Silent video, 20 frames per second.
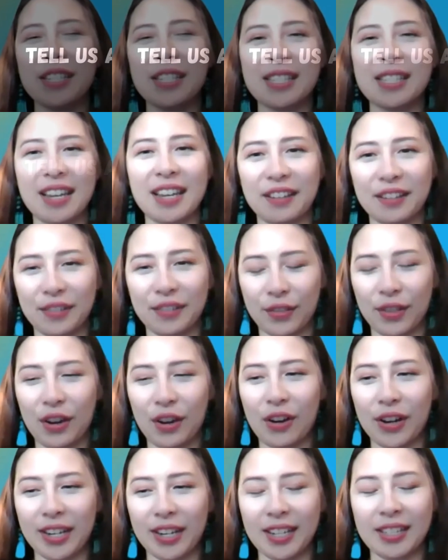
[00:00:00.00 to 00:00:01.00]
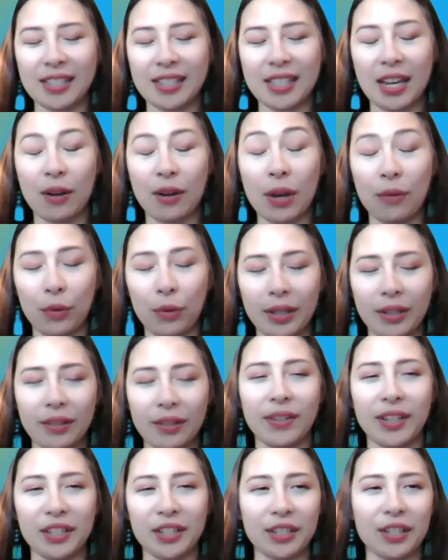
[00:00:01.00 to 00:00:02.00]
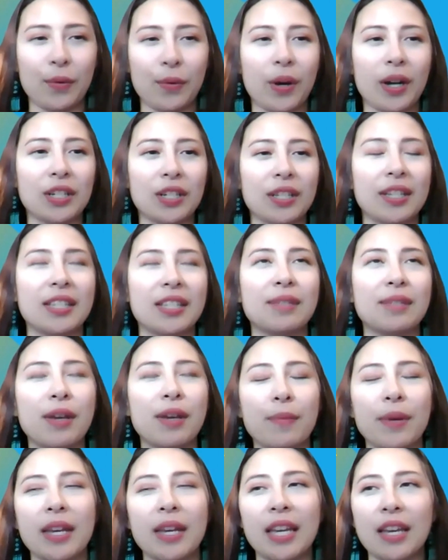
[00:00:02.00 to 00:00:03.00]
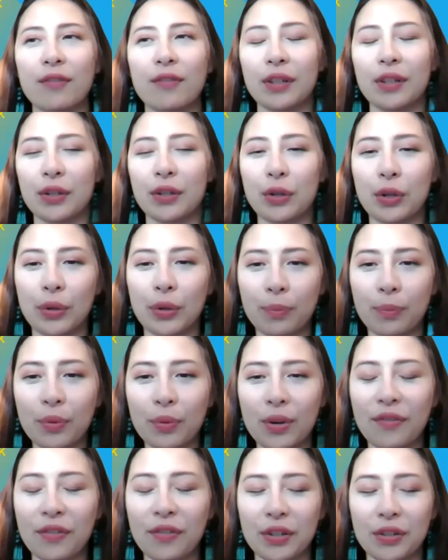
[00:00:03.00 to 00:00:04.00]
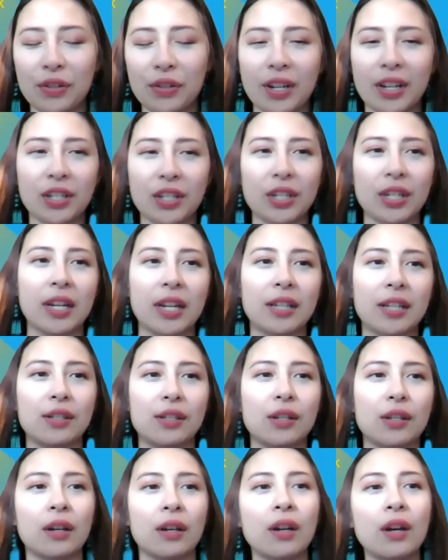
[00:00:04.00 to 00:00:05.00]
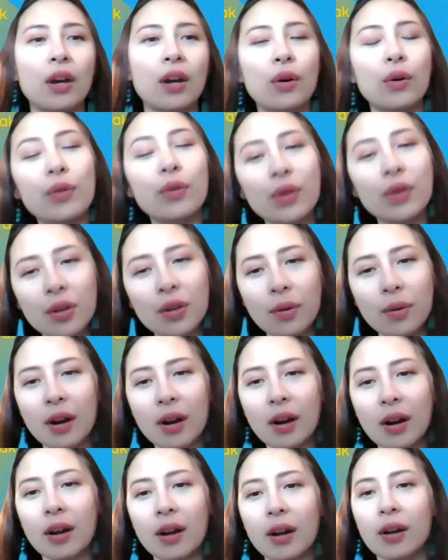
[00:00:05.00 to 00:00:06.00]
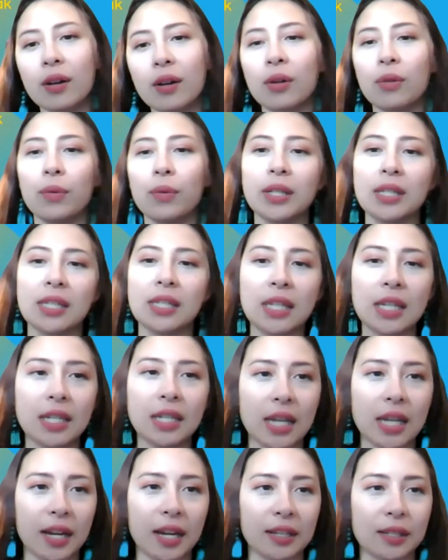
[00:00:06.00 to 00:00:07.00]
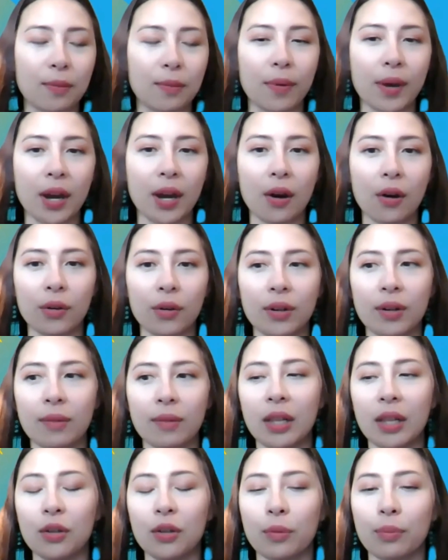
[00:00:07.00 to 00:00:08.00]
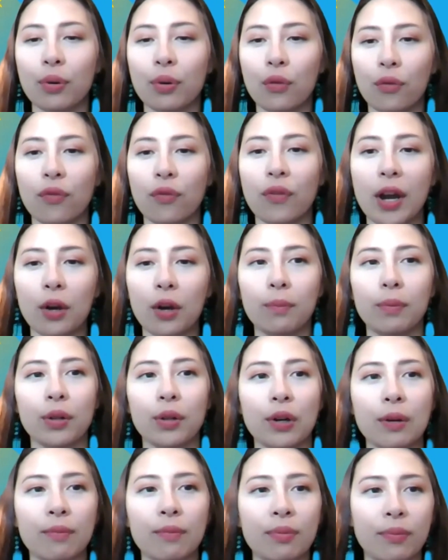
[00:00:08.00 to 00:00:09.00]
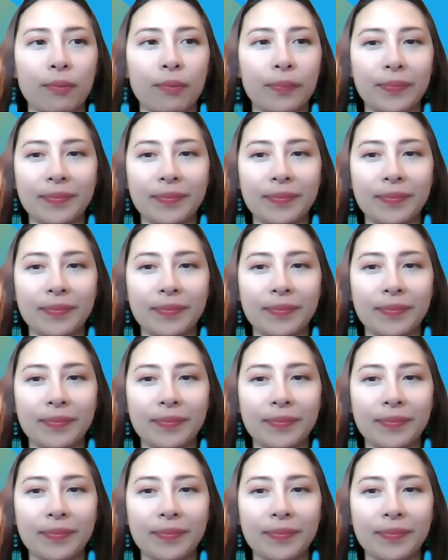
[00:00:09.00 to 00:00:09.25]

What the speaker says: the sake of the audience that will eventually watch this, maybe give a little brief introduction as to who you are, what SeaTec's about, a little profile blurb.